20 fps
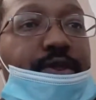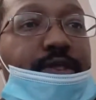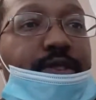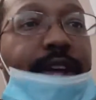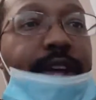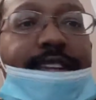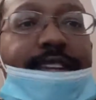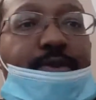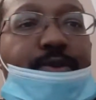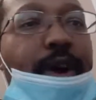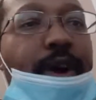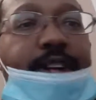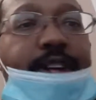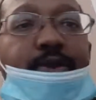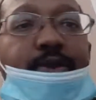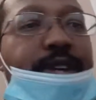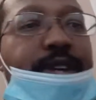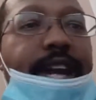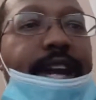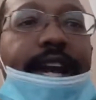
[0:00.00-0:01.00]
That's why
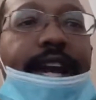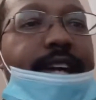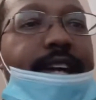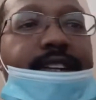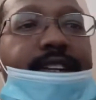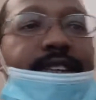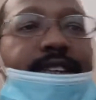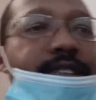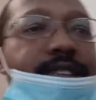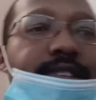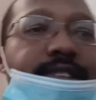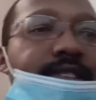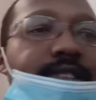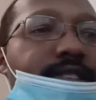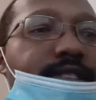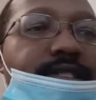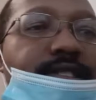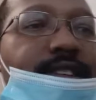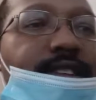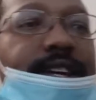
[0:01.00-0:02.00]
you can't.
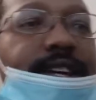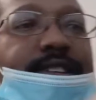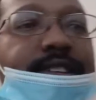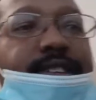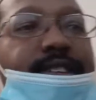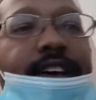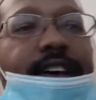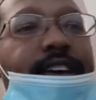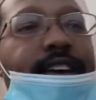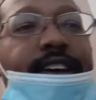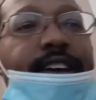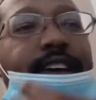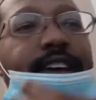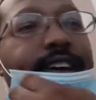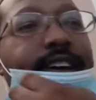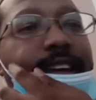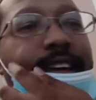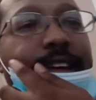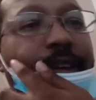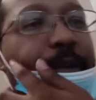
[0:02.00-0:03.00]
They
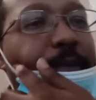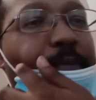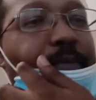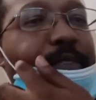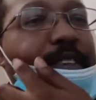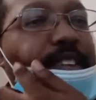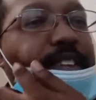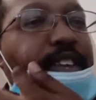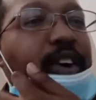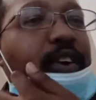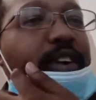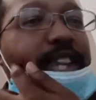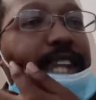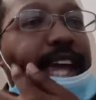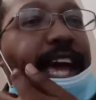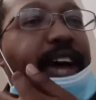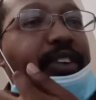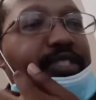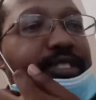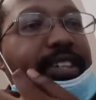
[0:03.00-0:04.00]
they're
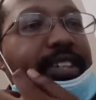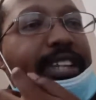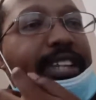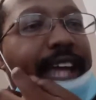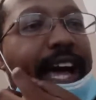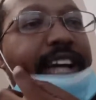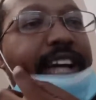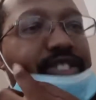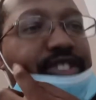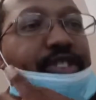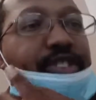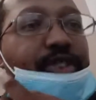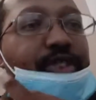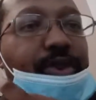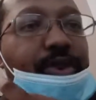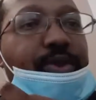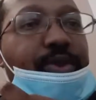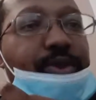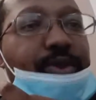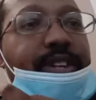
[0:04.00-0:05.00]
allowed to lie to you.